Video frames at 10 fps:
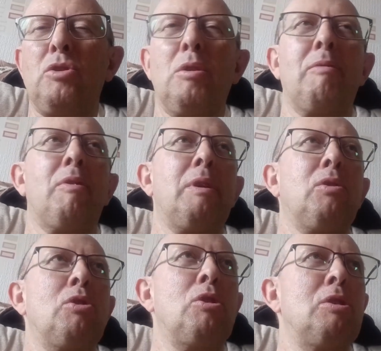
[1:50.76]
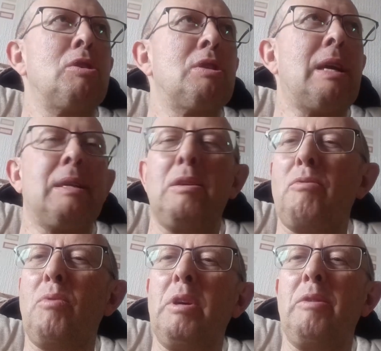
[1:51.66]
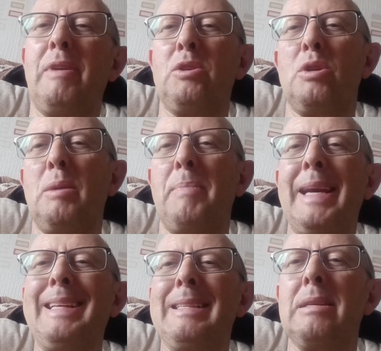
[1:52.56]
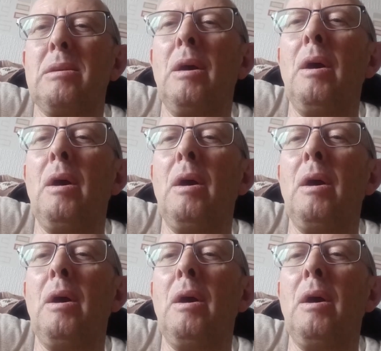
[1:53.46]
you've got very good understanding of where you've actually painted.